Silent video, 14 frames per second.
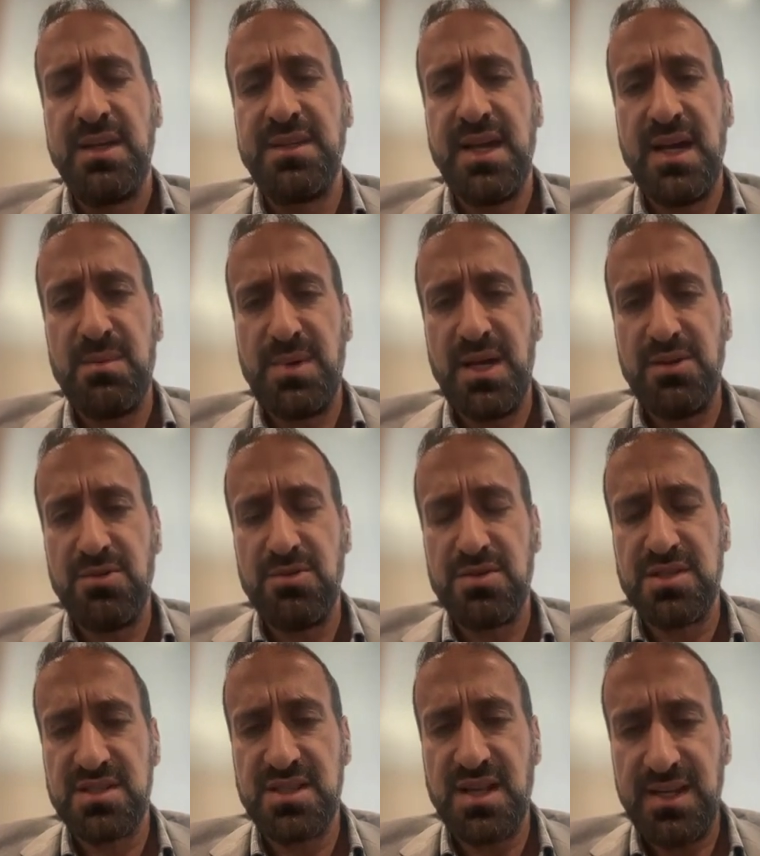the
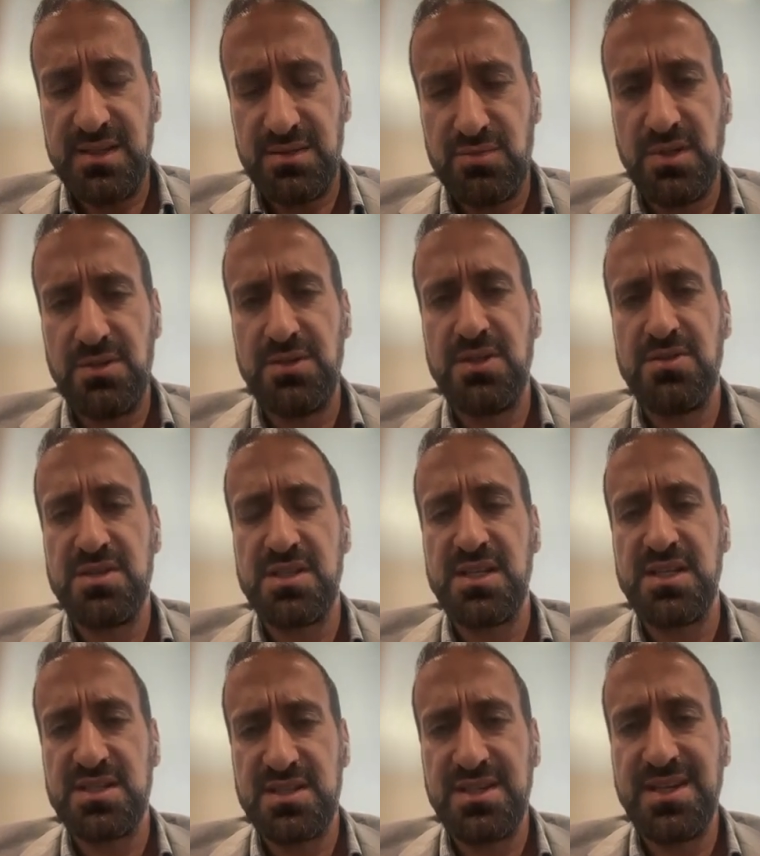hepatocyte, where you see
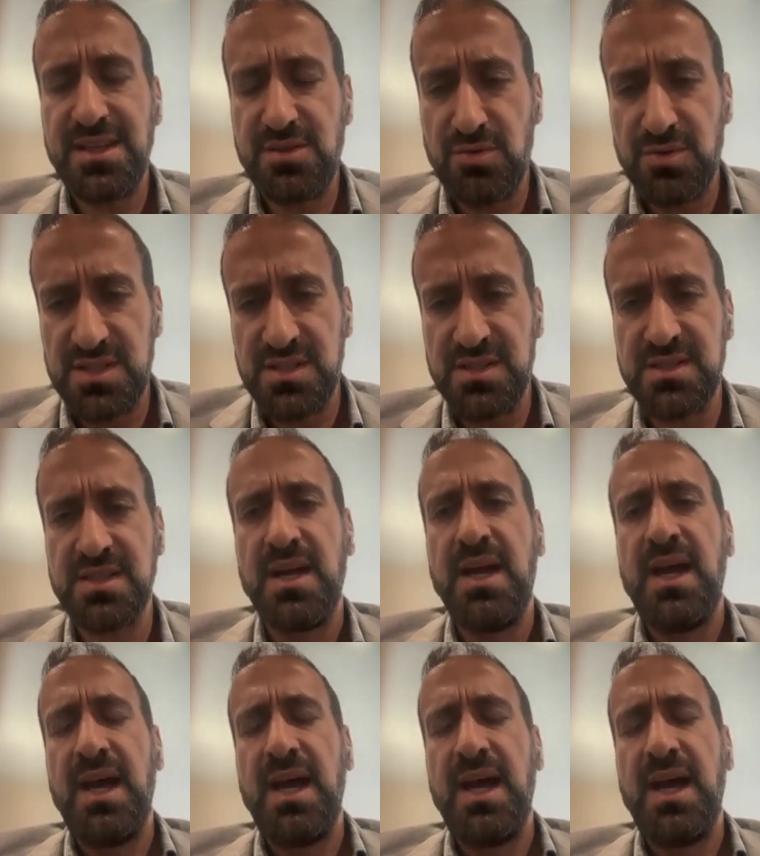steatosis,